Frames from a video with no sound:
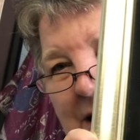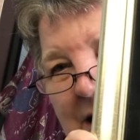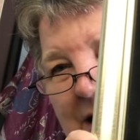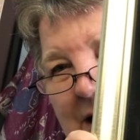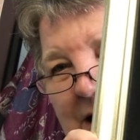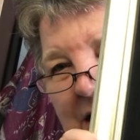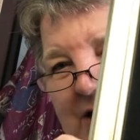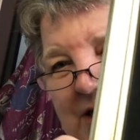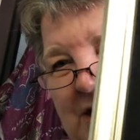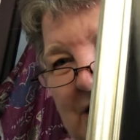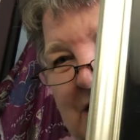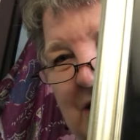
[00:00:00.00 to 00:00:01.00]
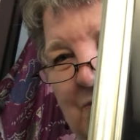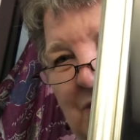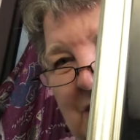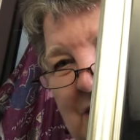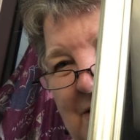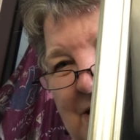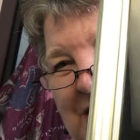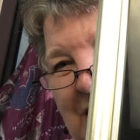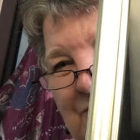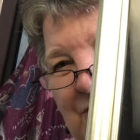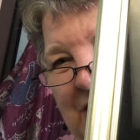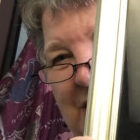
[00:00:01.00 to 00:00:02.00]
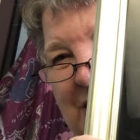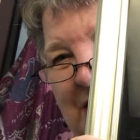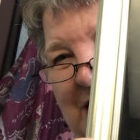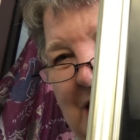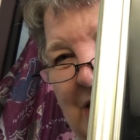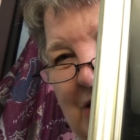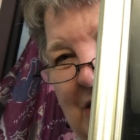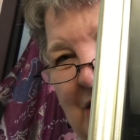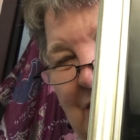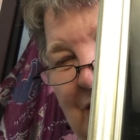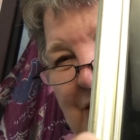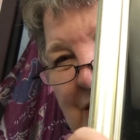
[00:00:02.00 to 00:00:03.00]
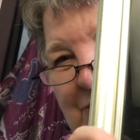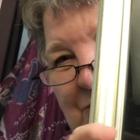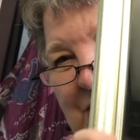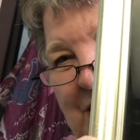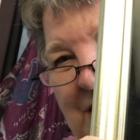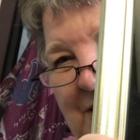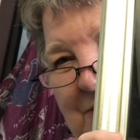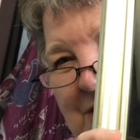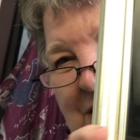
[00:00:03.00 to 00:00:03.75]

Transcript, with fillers: And I didn't want them to go right to the edge there, I just wanted them to